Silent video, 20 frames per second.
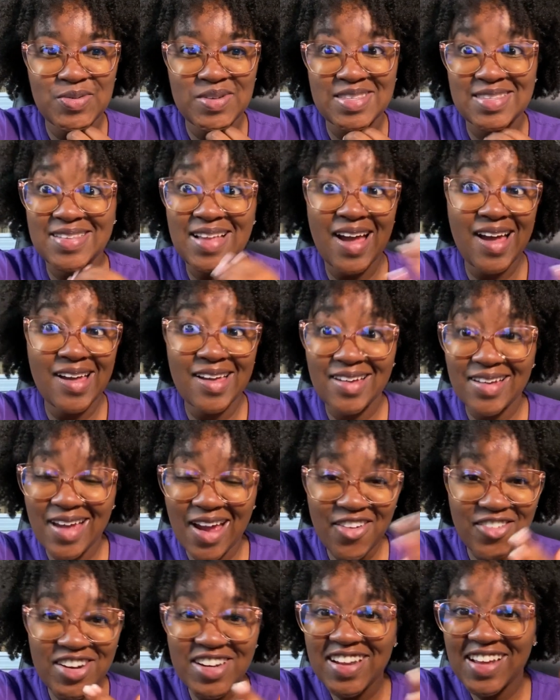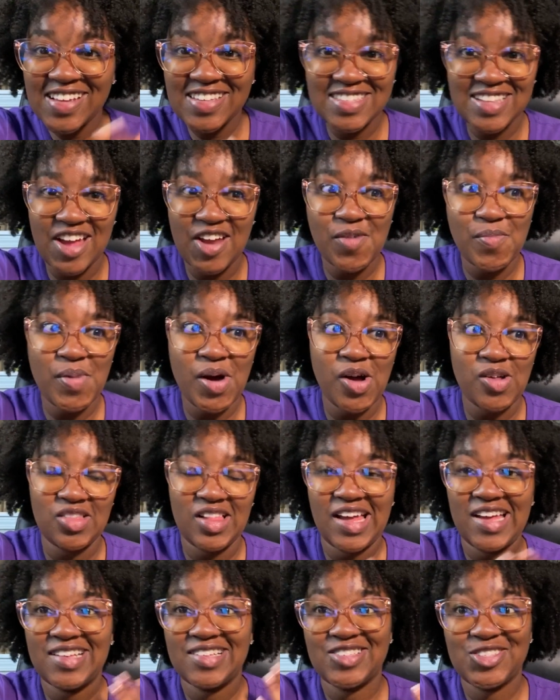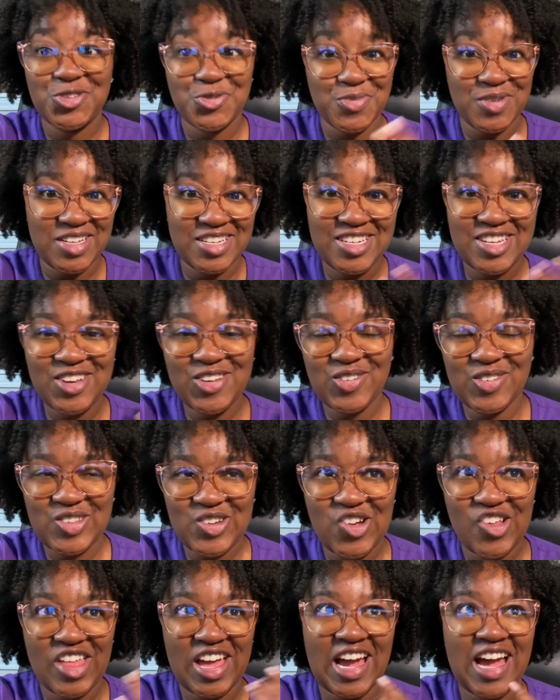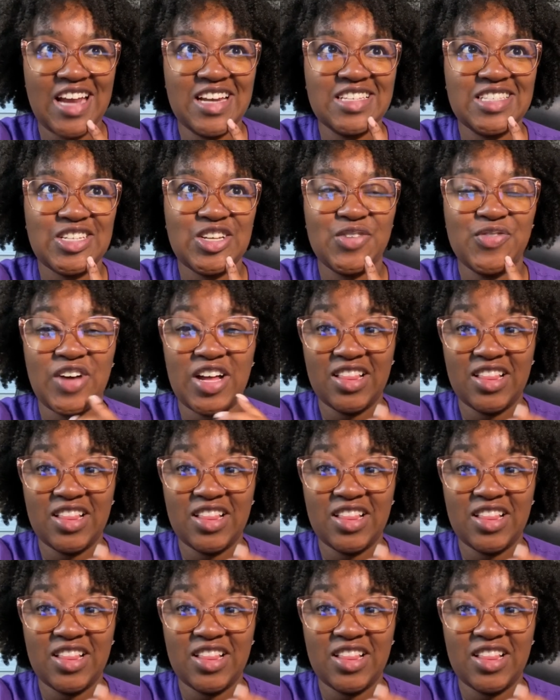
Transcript: It's not, every day is not about like doing deals and all that kind of stuff.